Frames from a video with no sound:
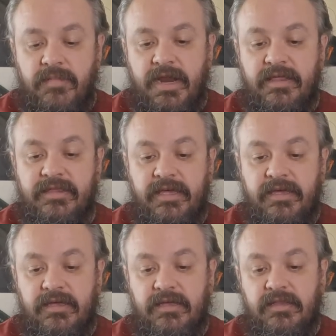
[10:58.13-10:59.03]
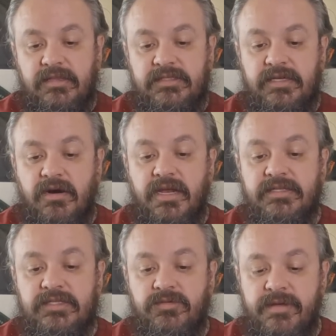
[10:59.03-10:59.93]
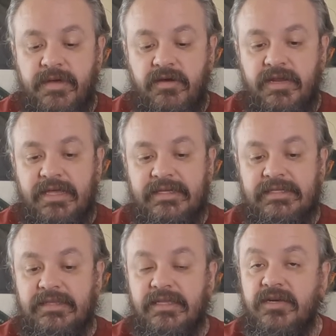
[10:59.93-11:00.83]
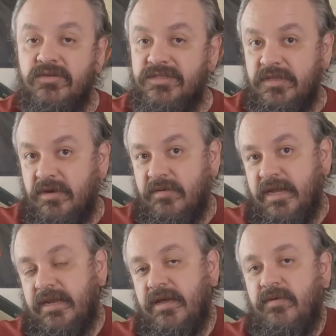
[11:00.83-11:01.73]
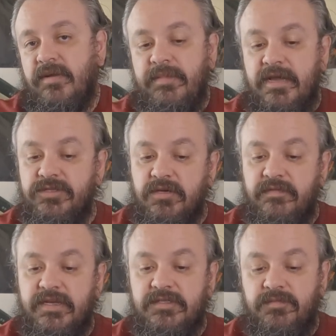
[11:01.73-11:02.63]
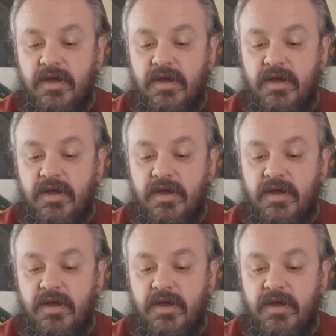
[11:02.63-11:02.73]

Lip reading: But I think the TRX's rebound is a little slow right now. Not sure if that's a